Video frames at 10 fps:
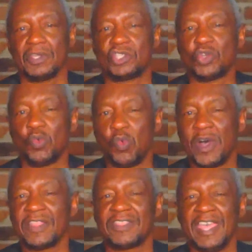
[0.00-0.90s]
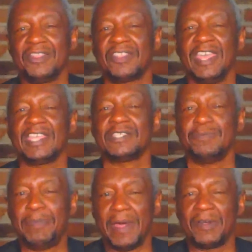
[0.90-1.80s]
to what they think is
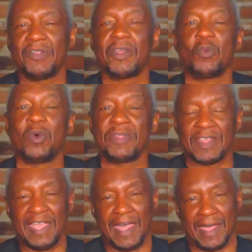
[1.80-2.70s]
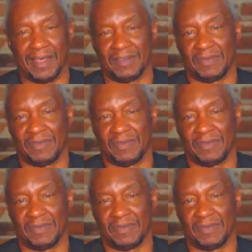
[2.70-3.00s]
better than what they have.